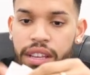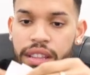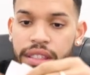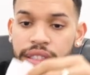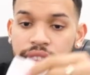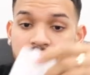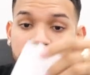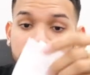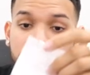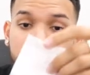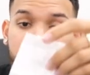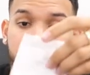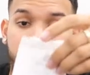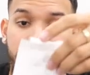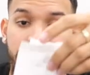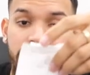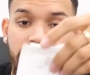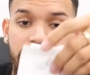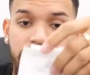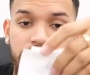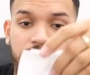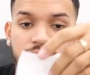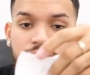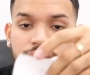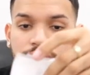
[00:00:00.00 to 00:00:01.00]
this is the
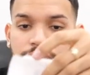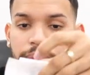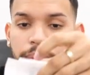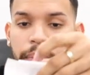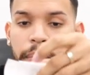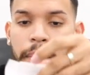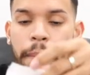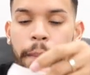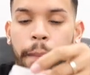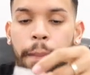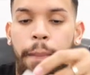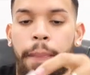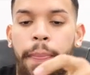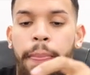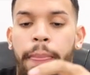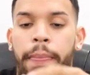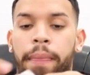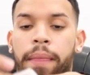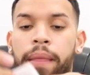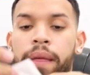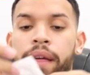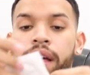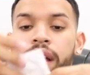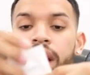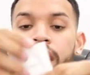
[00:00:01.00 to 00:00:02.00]
receipt.
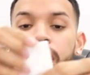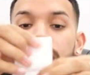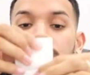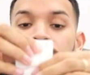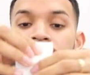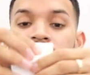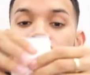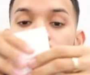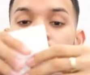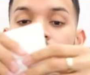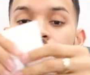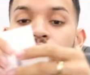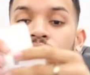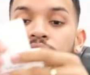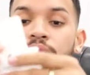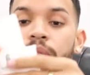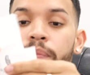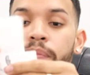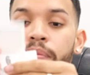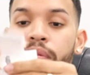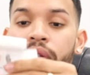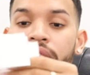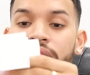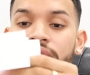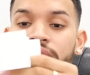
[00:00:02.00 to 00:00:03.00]
Now, the
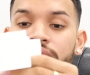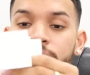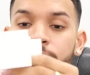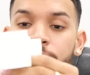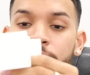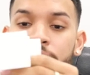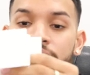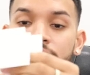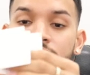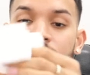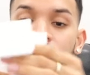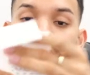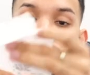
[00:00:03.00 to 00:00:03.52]
price paid